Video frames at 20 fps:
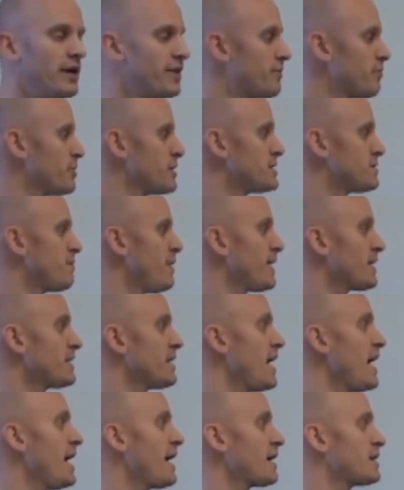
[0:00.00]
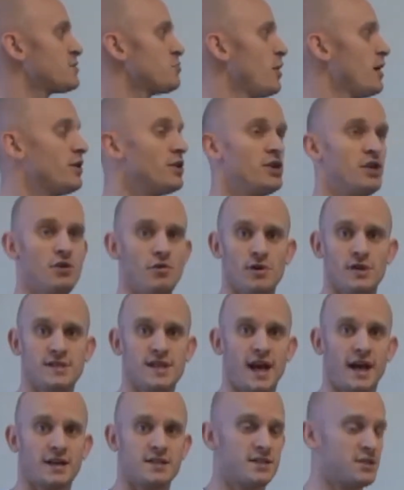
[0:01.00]
with respect to x. Well, u
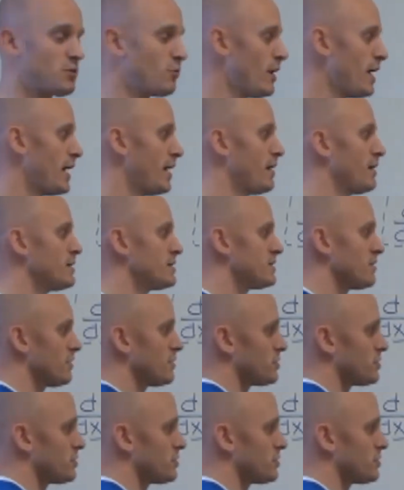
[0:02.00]
is x squared, so